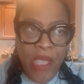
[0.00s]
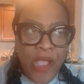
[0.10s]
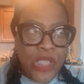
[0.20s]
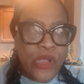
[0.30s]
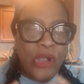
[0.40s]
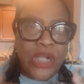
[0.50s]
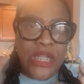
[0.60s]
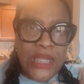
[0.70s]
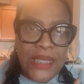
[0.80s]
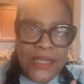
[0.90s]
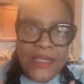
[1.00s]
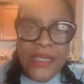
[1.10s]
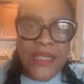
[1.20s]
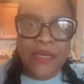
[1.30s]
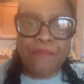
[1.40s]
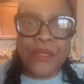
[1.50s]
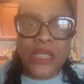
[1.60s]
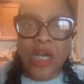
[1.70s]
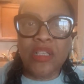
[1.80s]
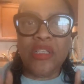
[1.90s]
You're clinging to them
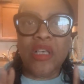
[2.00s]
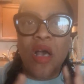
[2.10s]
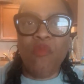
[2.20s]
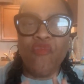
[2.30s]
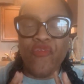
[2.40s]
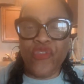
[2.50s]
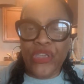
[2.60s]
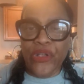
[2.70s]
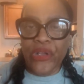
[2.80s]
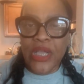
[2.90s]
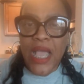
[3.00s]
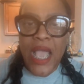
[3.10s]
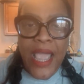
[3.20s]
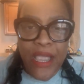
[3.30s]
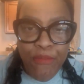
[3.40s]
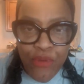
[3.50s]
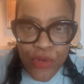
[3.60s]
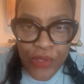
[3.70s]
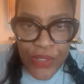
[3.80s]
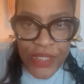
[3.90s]
because of fear. Hey,
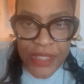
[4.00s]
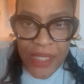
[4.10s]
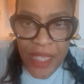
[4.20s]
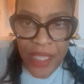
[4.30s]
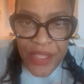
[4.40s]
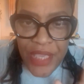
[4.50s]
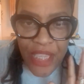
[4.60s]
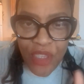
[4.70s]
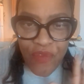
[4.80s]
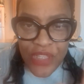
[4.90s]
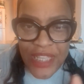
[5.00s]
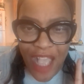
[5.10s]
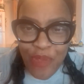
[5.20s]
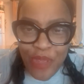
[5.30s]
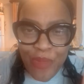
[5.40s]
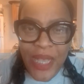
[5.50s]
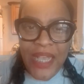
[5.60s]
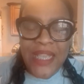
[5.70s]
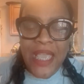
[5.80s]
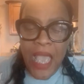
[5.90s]
Bruce, thank you for stopping by.
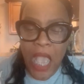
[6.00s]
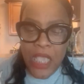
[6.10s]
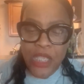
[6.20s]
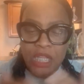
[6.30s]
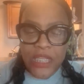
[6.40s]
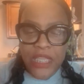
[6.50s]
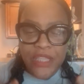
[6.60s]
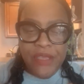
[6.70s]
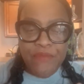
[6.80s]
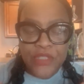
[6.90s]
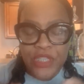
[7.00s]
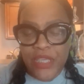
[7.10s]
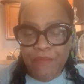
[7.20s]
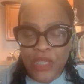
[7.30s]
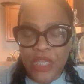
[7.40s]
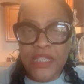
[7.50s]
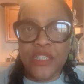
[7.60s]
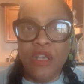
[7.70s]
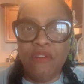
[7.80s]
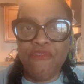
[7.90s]
You're clinging to them because
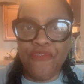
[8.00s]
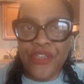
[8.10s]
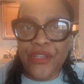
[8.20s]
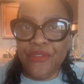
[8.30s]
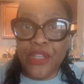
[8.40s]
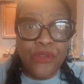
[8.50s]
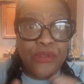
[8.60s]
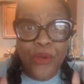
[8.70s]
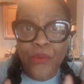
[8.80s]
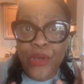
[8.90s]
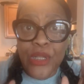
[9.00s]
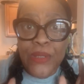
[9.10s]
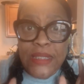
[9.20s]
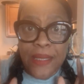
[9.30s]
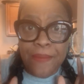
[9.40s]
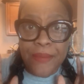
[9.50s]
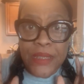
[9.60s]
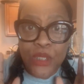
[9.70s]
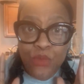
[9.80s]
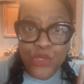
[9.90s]
of fear that you don't want to lose them.
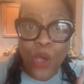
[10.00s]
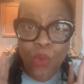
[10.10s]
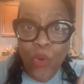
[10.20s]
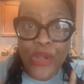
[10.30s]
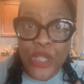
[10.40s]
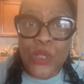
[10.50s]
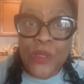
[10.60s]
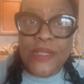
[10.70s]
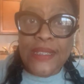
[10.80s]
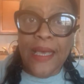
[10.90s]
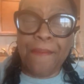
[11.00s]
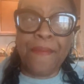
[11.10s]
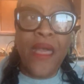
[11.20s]
You don't want to lose them.